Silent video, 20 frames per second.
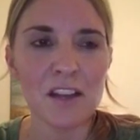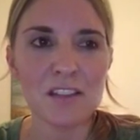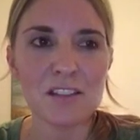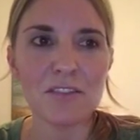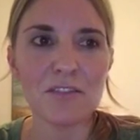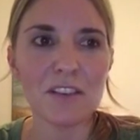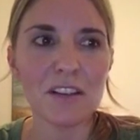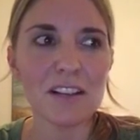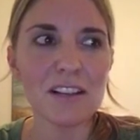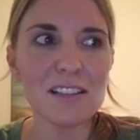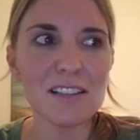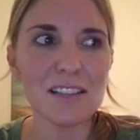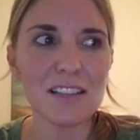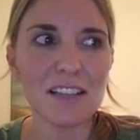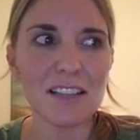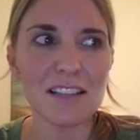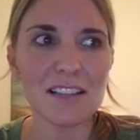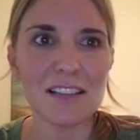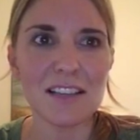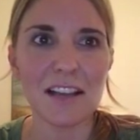So for
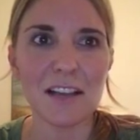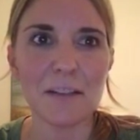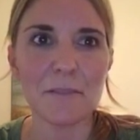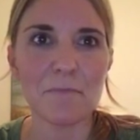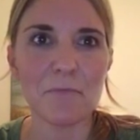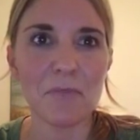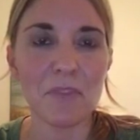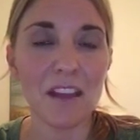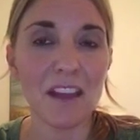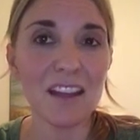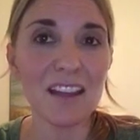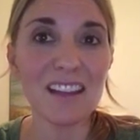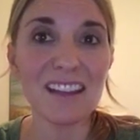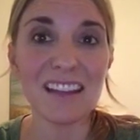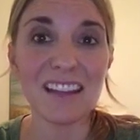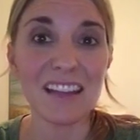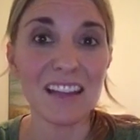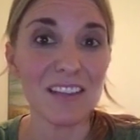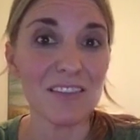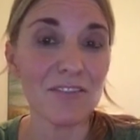instance, I
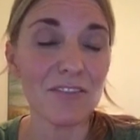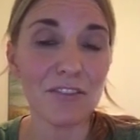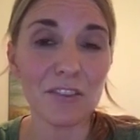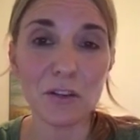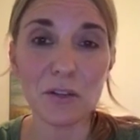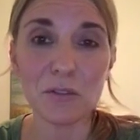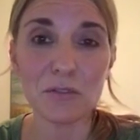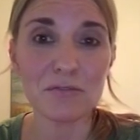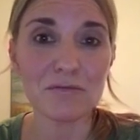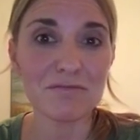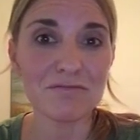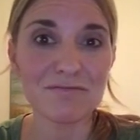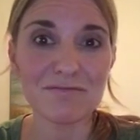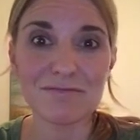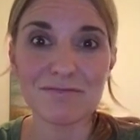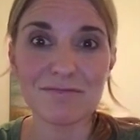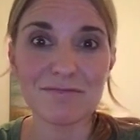didn't eat fruit